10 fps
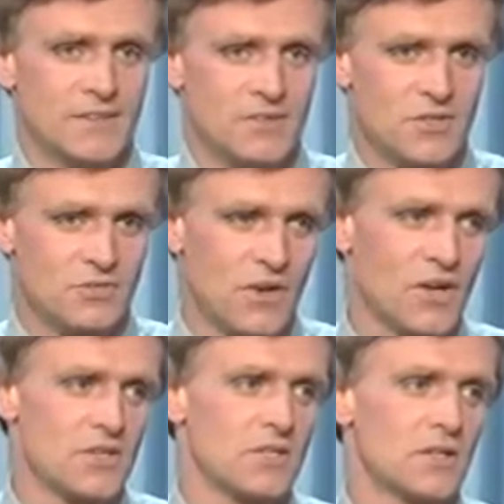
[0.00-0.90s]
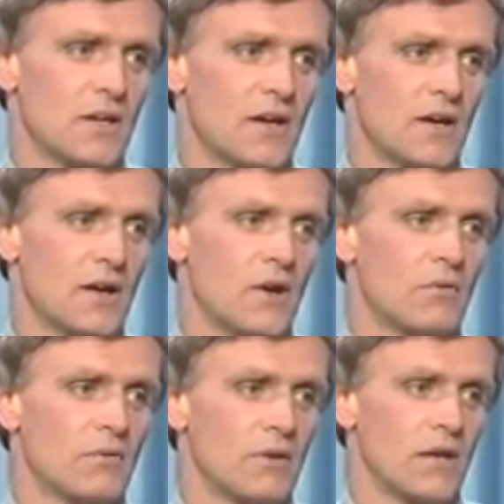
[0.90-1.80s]
a real dud
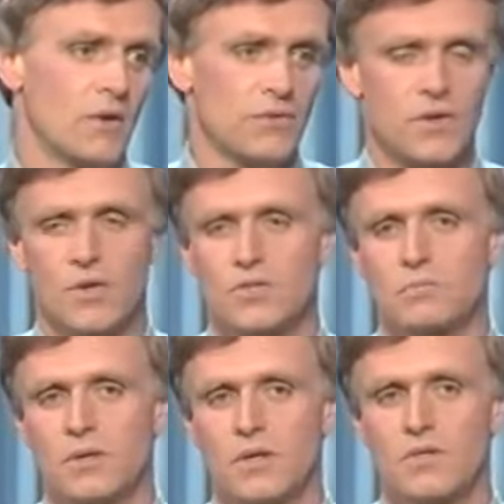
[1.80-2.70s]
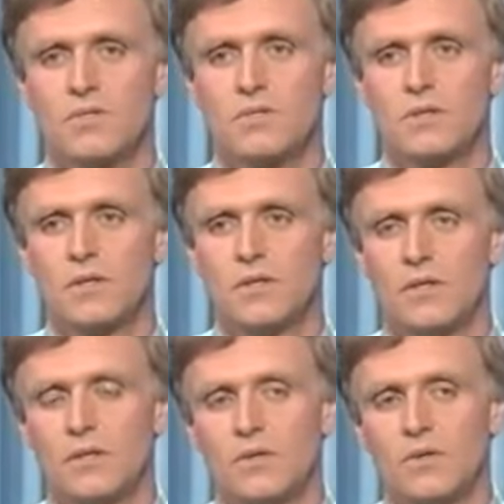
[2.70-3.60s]
as far as our
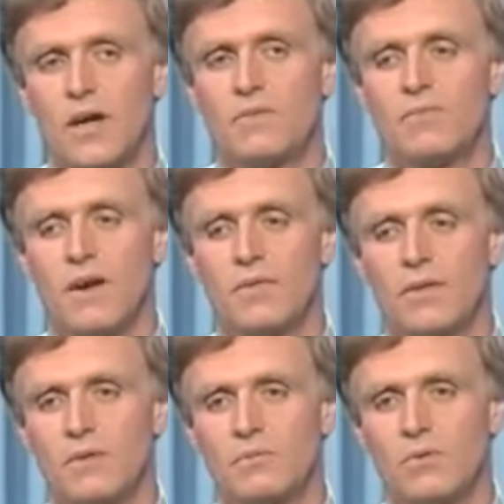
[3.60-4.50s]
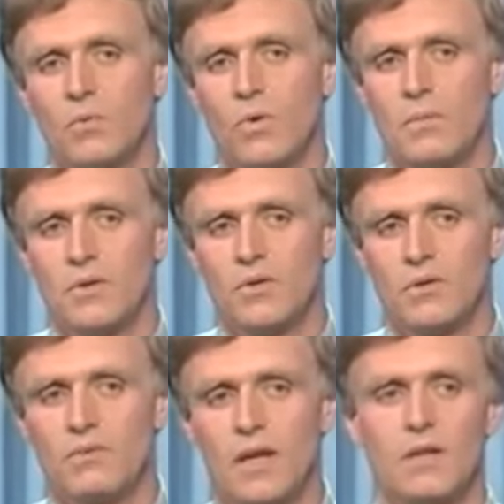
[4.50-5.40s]
health goes, because
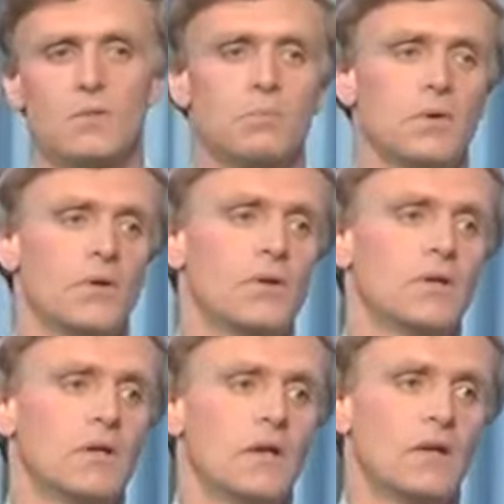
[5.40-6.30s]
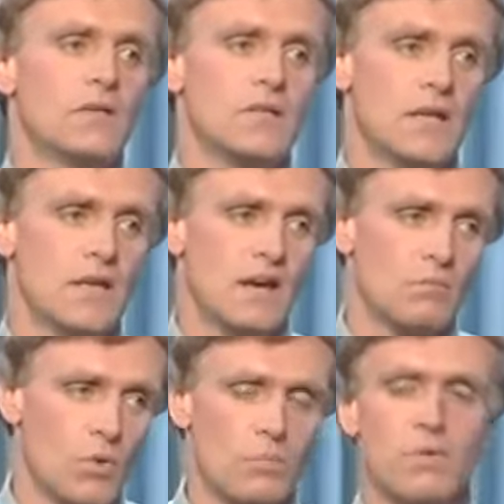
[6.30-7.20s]
I have found that women who
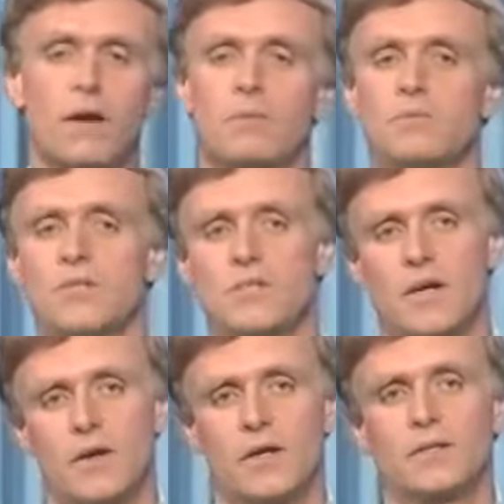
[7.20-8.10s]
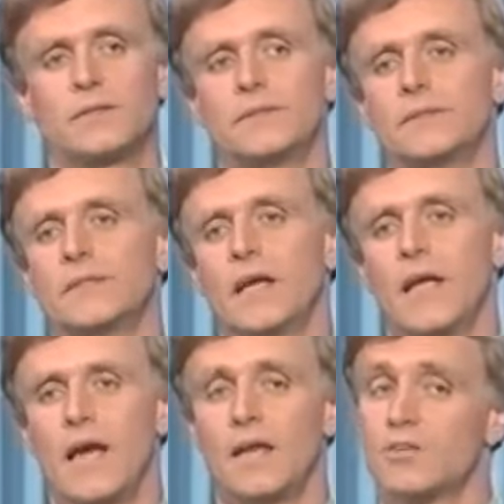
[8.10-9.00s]
have taken the pill tend to have
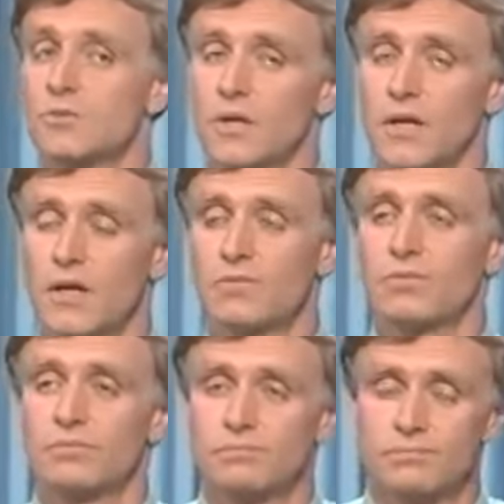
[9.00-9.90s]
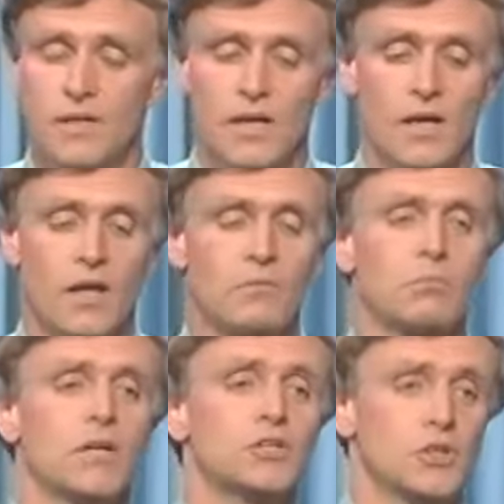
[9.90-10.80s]
more problems in this area,
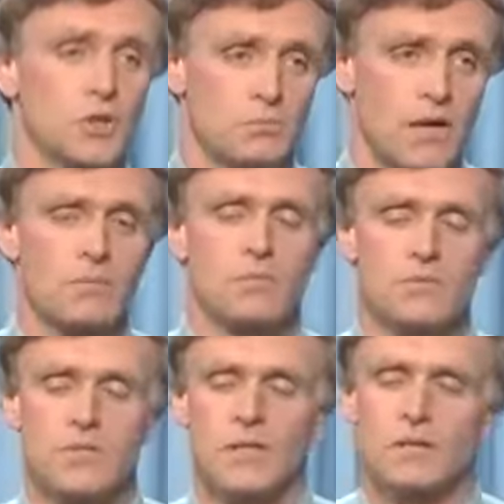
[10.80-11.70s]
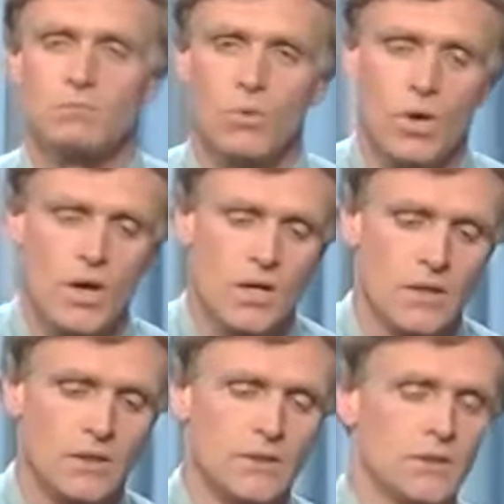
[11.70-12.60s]
and interestingly enough, a lot of
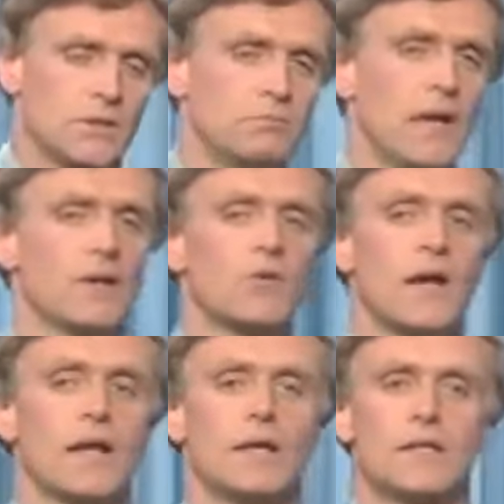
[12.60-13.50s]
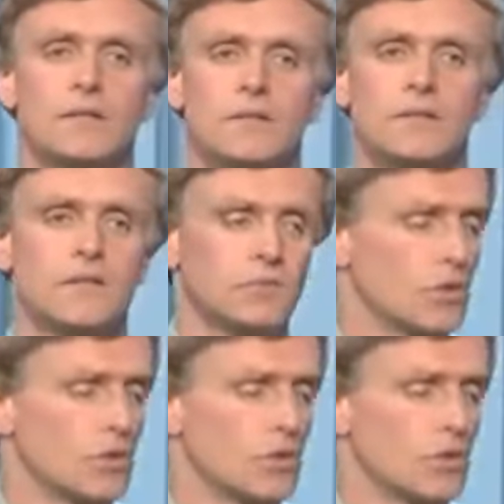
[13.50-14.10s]
blood sugar problems. They get more